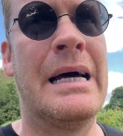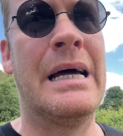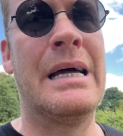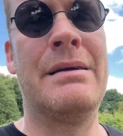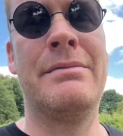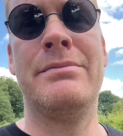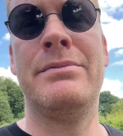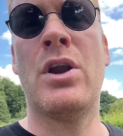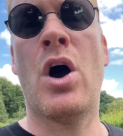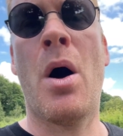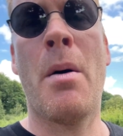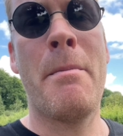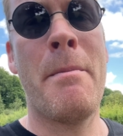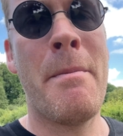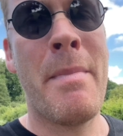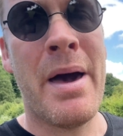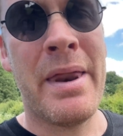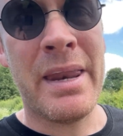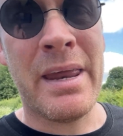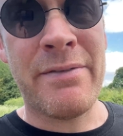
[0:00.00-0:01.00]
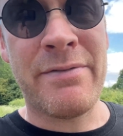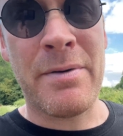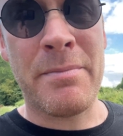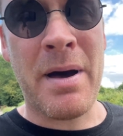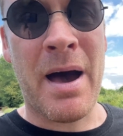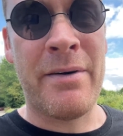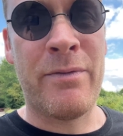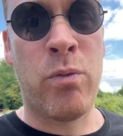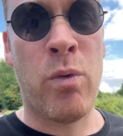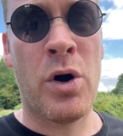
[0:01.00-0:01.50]
Not many of them
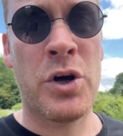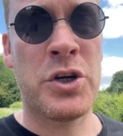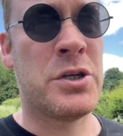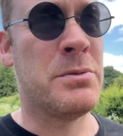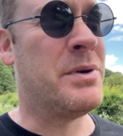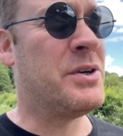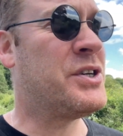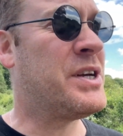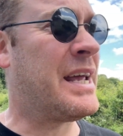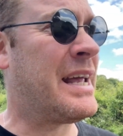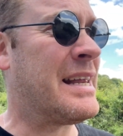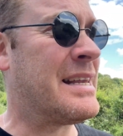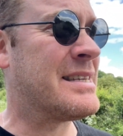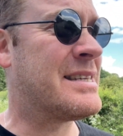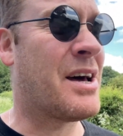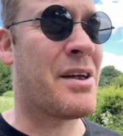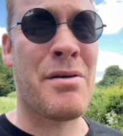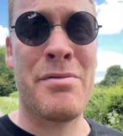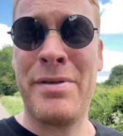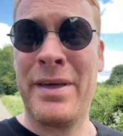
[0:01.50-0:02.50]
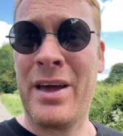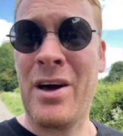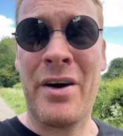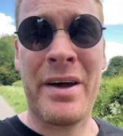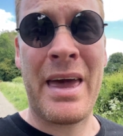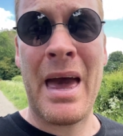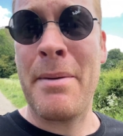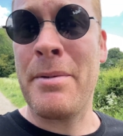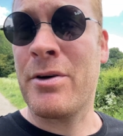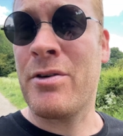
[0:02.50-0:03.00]
have washing machines. I don't think I
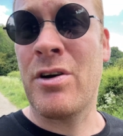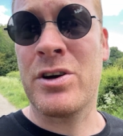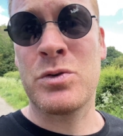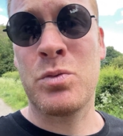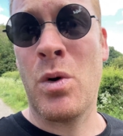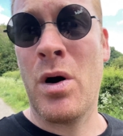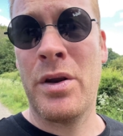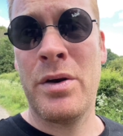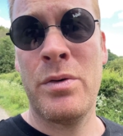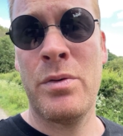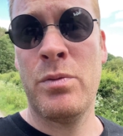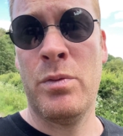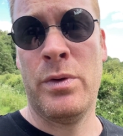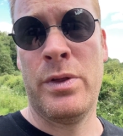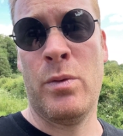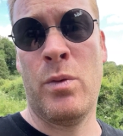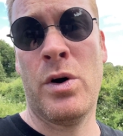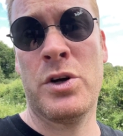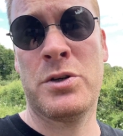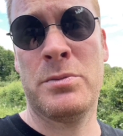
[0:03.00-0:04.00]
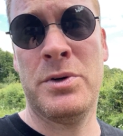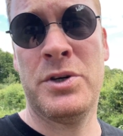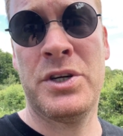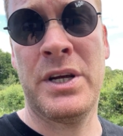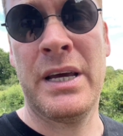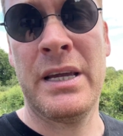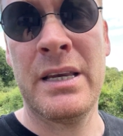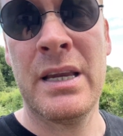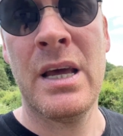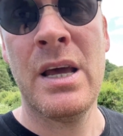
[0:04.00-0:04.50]
came across one with a washing
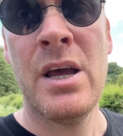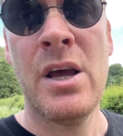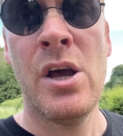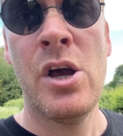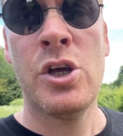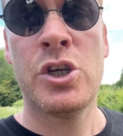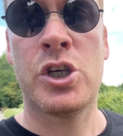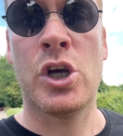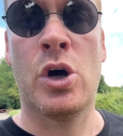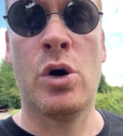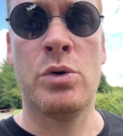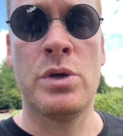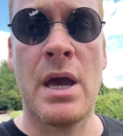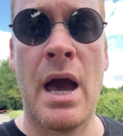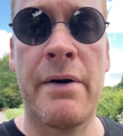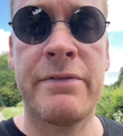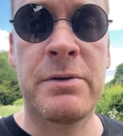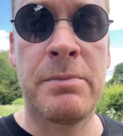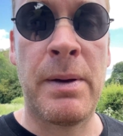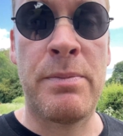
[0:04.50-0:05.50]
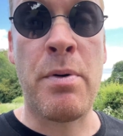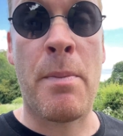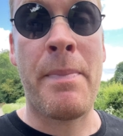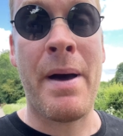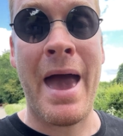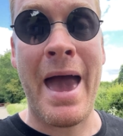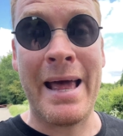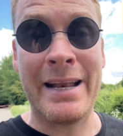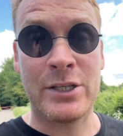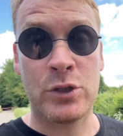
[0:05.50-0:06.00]
machine. So you have to be
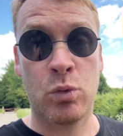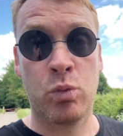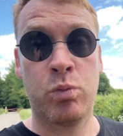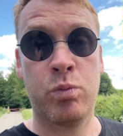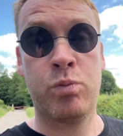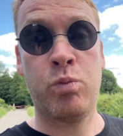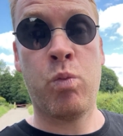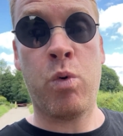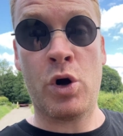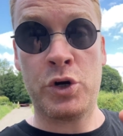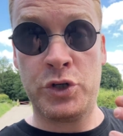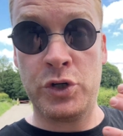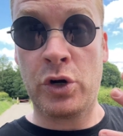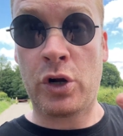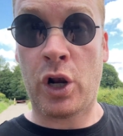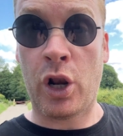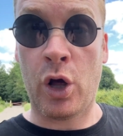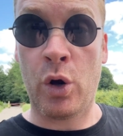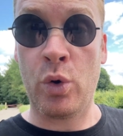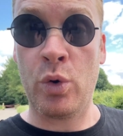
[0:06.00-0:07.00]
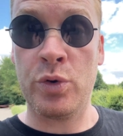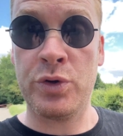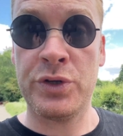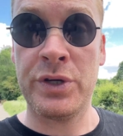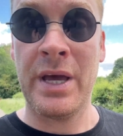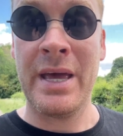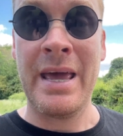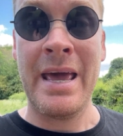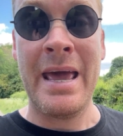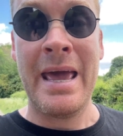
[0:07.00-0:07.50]
prepared to wash your clothes
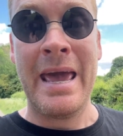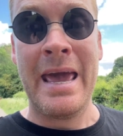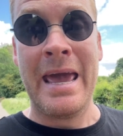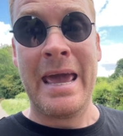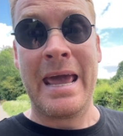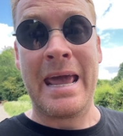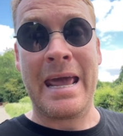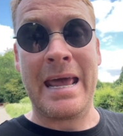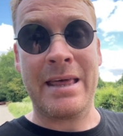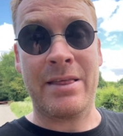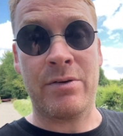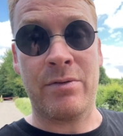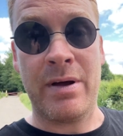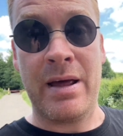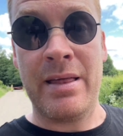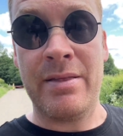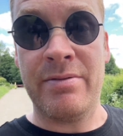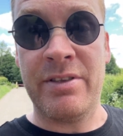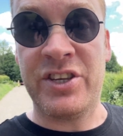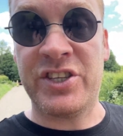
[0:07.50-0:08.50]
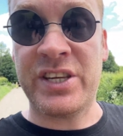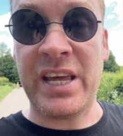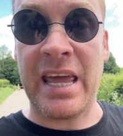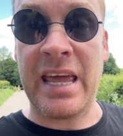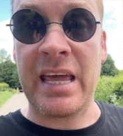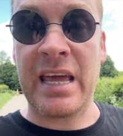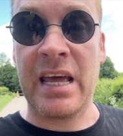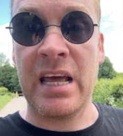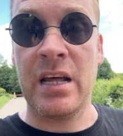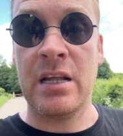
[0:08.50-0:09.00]
either in the
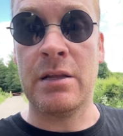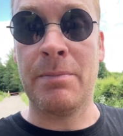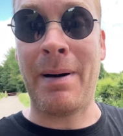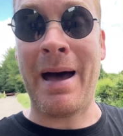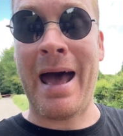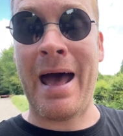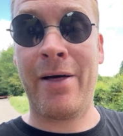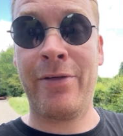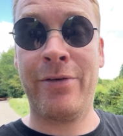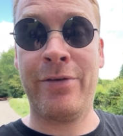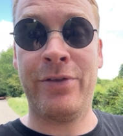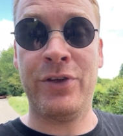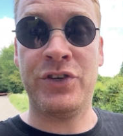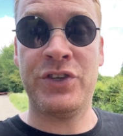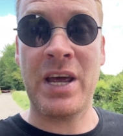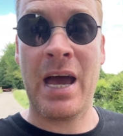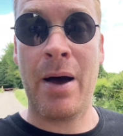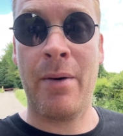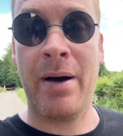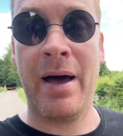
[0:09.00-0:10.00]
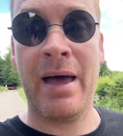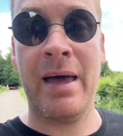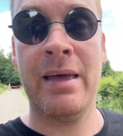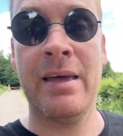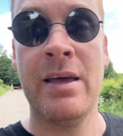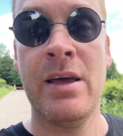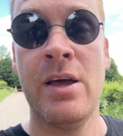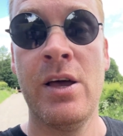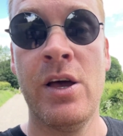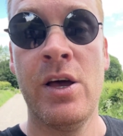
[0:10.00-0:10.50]
sink, the bath, the shower.
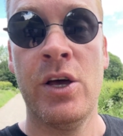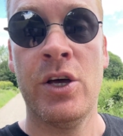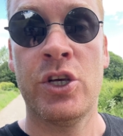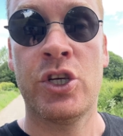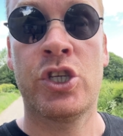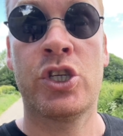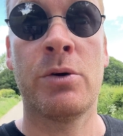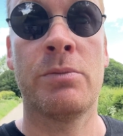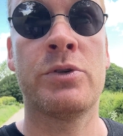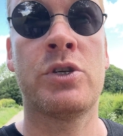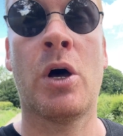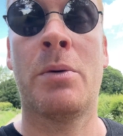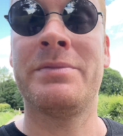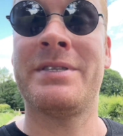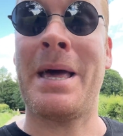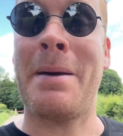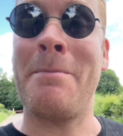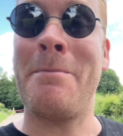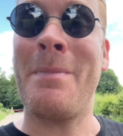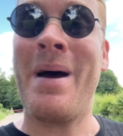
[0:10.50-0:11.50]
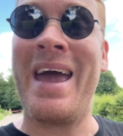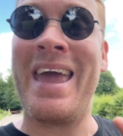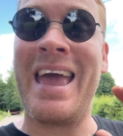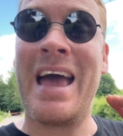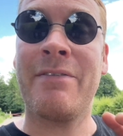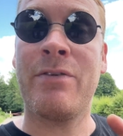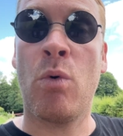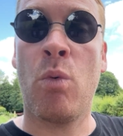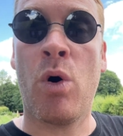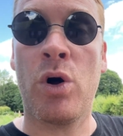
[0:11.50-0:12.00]
Sometimes they may
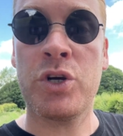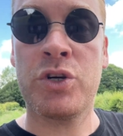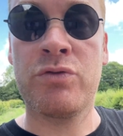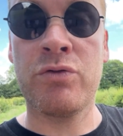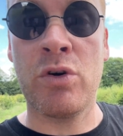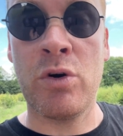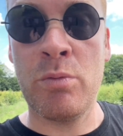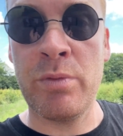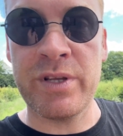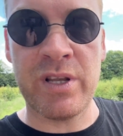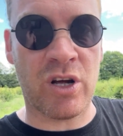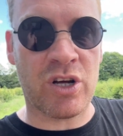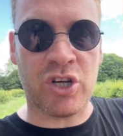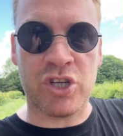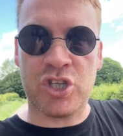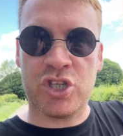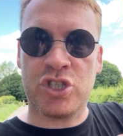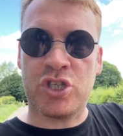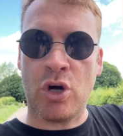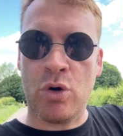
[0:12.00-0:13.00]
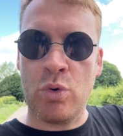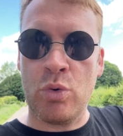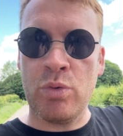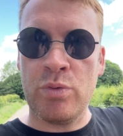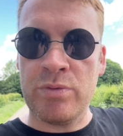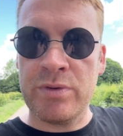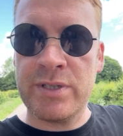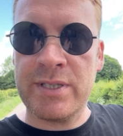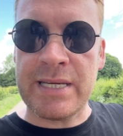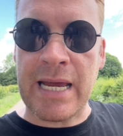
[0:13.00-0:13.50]
have a washroom with like a
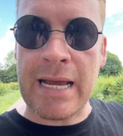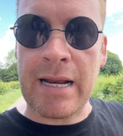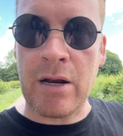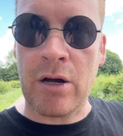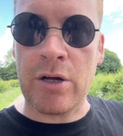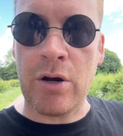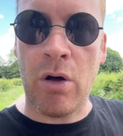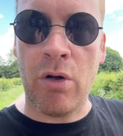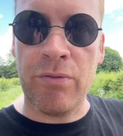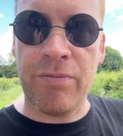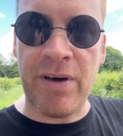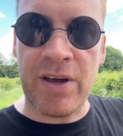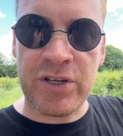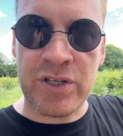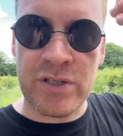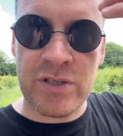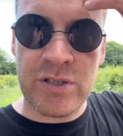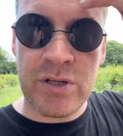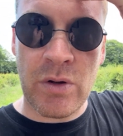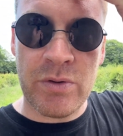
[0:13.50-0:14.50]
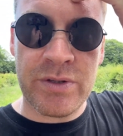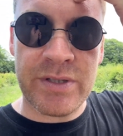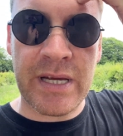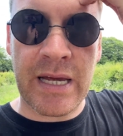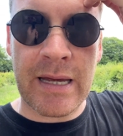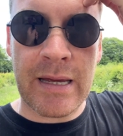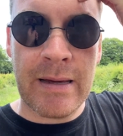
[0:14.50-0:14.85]
stone sink, like an old-fashioned stone sink.